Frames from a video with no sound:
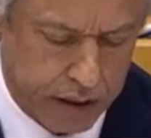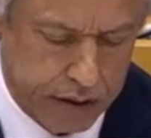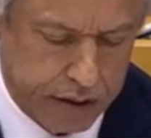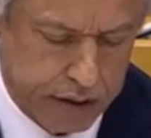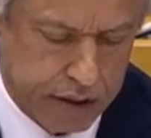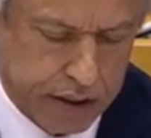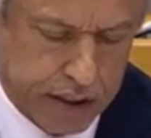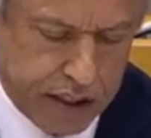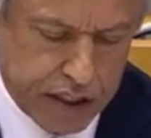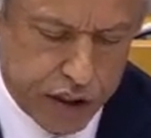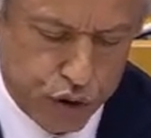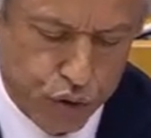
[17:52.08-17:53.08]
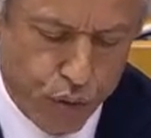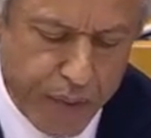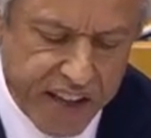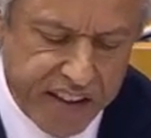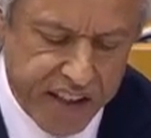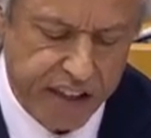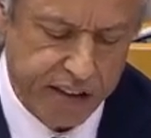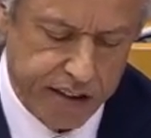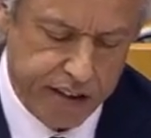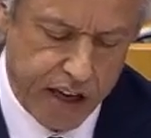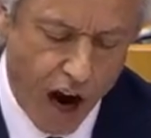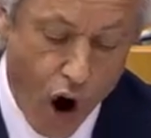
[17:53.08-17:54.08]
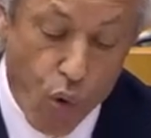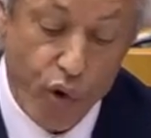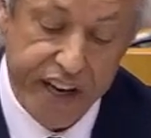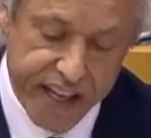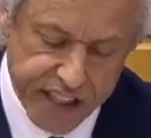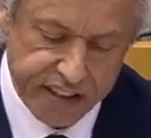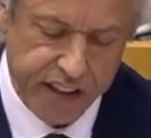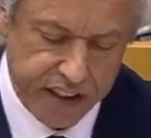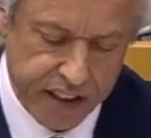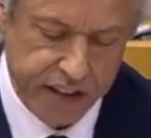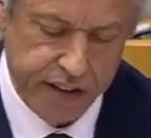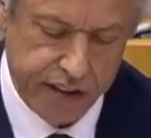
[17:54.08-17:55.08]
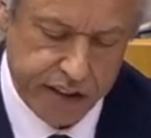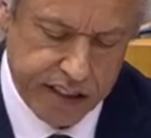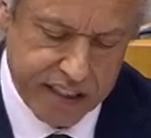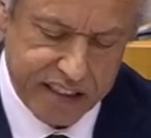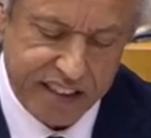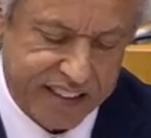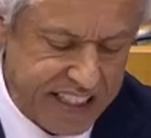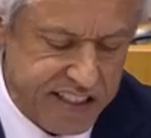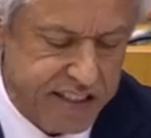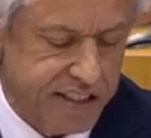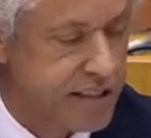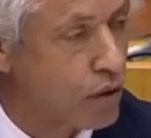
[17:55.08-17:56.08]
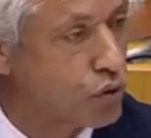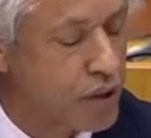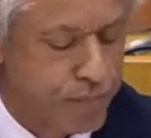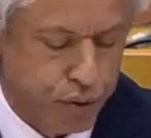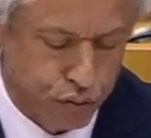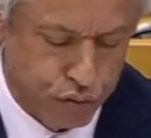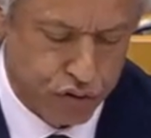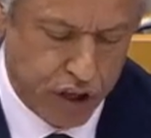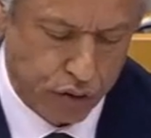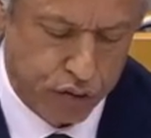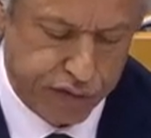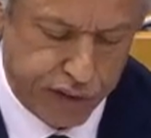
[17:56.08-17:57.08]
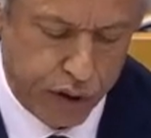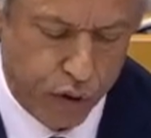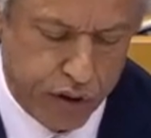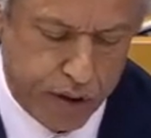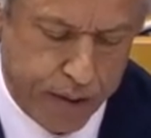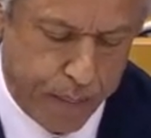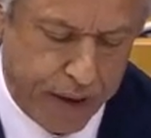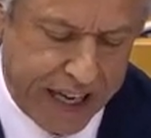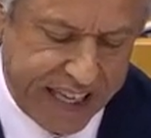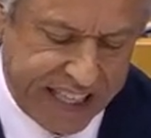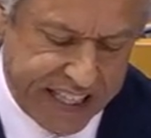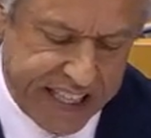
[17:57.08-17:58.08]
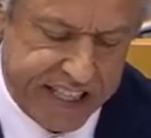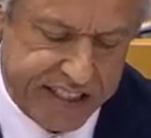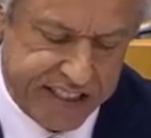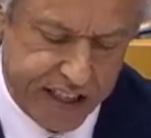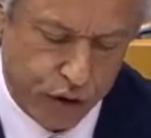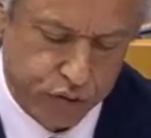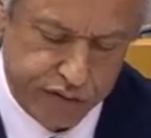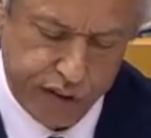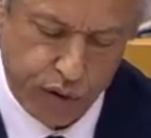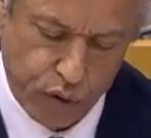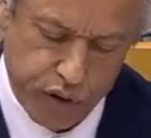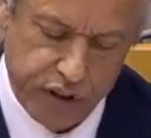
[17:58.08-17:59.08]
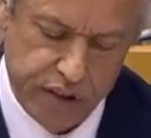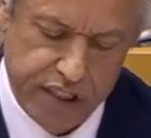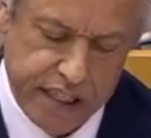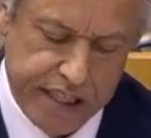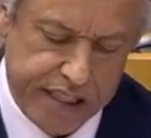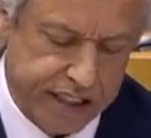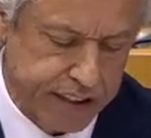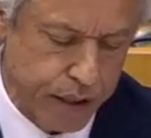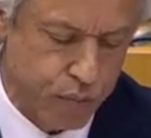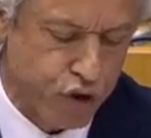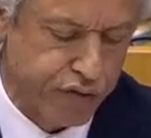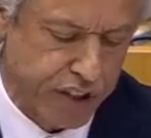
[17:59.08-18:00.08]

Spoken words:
The municipal strategy of made in to created in, the transition from value production to value creation,